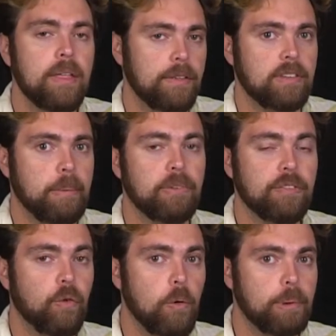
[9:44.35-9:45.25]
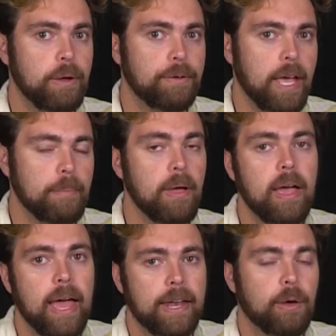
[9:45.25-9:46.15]
This game is a 4-player game,
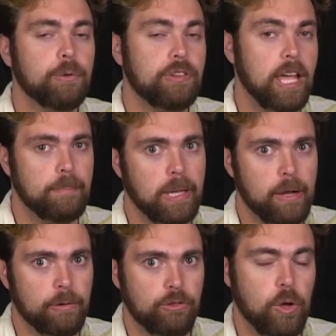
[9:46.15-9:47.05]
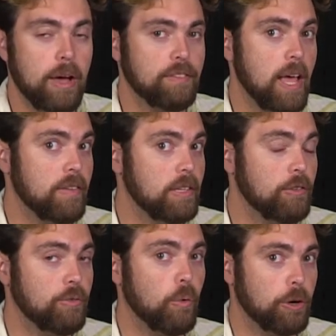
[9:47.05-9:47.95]
and it goes to 8 players, so you have to have at
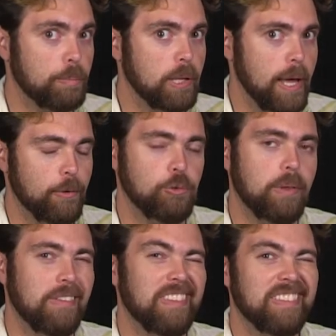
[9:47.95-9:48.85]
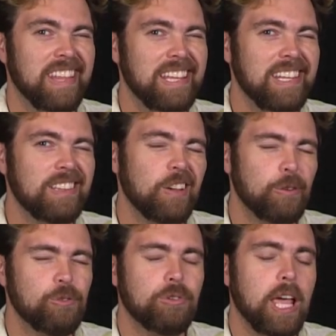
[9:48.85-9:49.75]
least 4 to play, which means it's a slightly
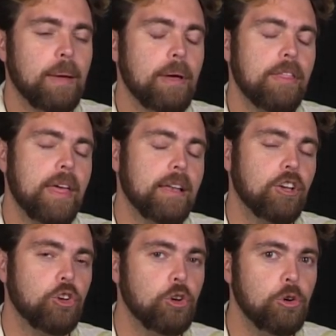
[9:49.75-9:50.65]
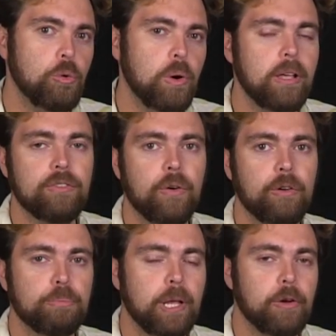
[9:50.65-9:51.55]
larger game than Coup as far
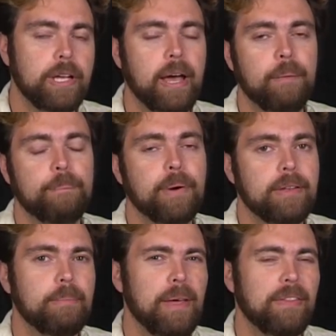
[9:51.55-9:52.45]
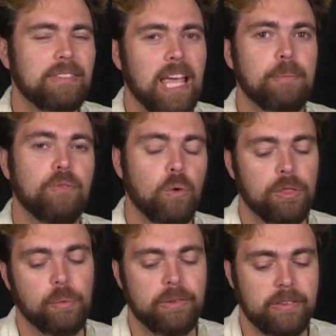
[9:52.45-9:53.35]
as player count, but about the same for
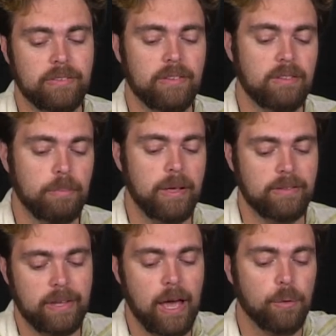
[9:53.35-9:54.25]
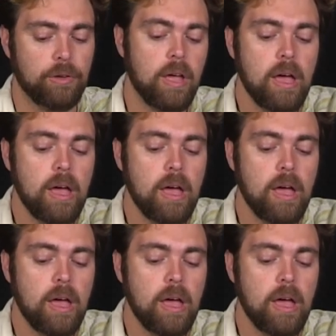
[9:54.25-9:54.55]
the Resistance-based count.